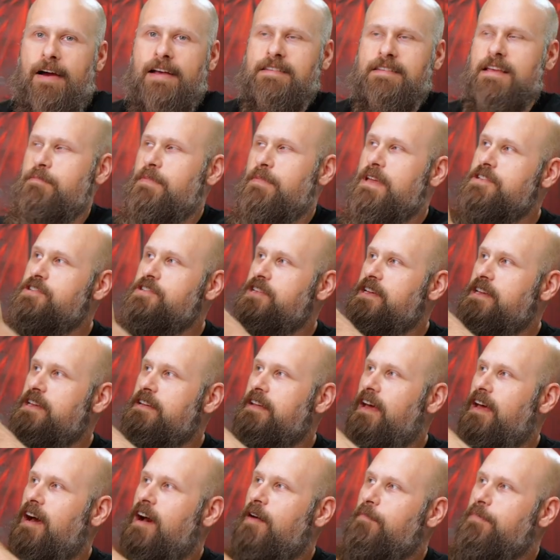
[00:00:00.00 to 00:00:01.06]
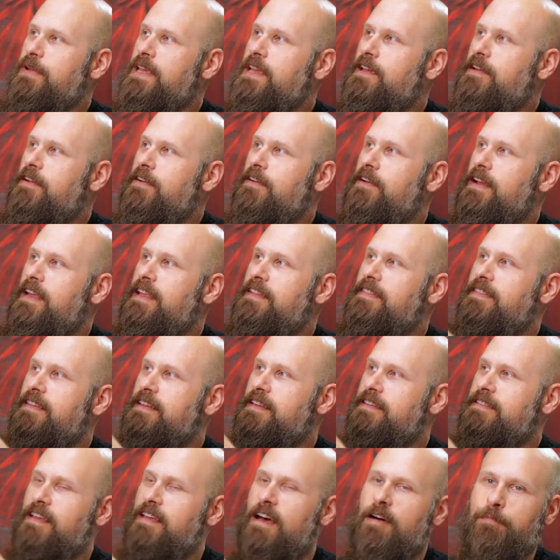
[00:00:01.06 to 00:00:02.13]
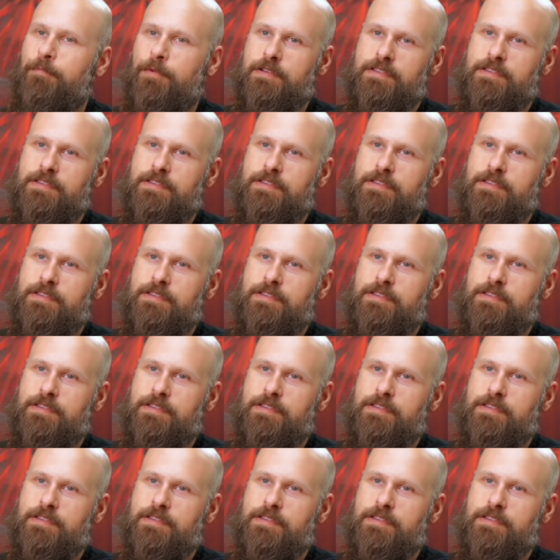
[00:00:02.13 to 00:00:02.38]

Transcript: as I mentioned, up here in this upper